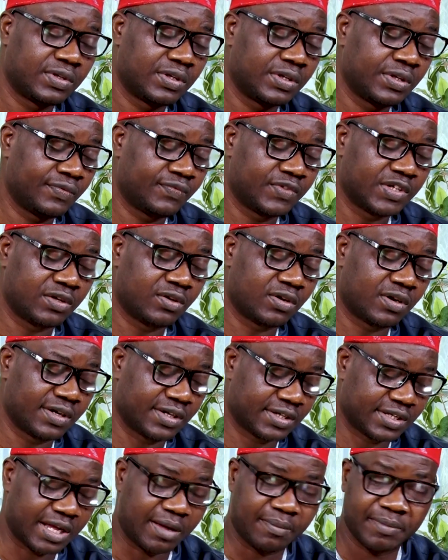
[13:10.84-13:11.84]
if the law
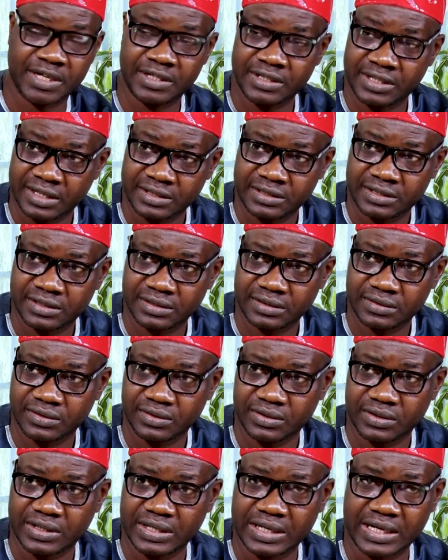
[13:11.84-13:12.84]
is amended,
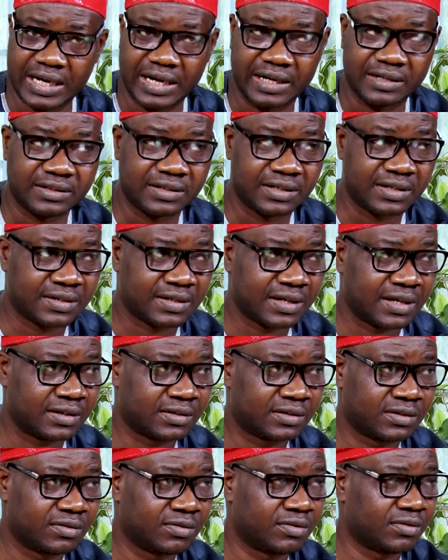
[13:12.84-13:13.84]
and they
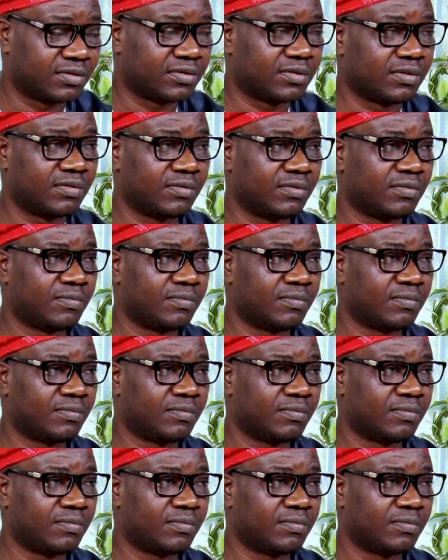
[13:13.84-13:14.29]
said, look,